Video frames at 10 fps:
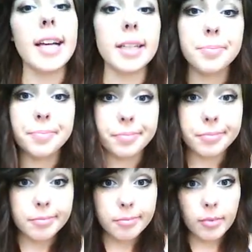
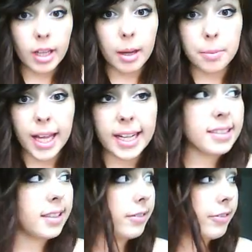
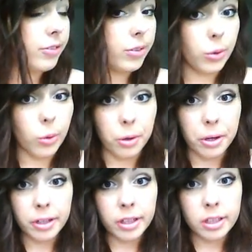that's it
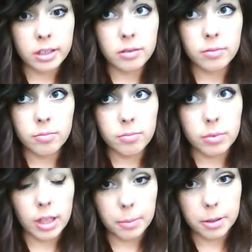for,
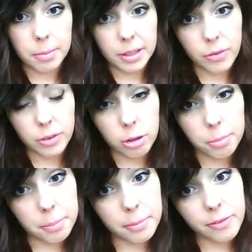I'm going to be there for a
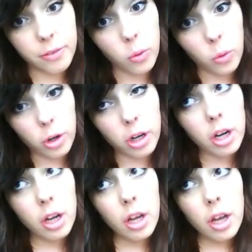little bit
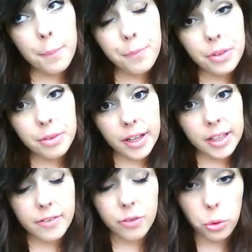before. I'm
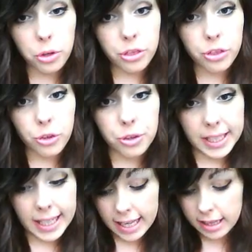done at
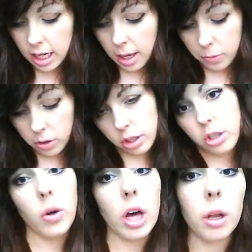4:30, and then I'm going
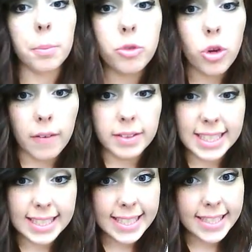to go help
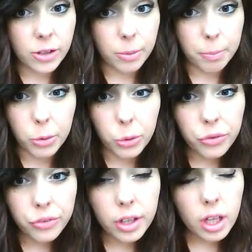Travis's sister
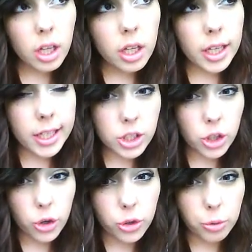move
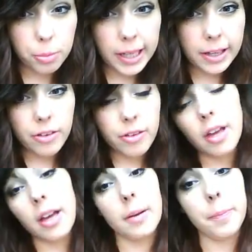into her new place.
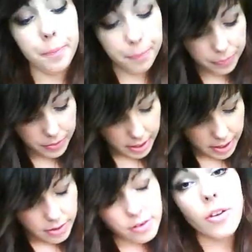
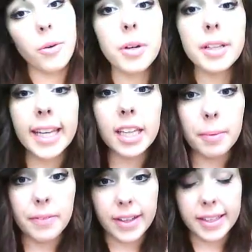So that'll be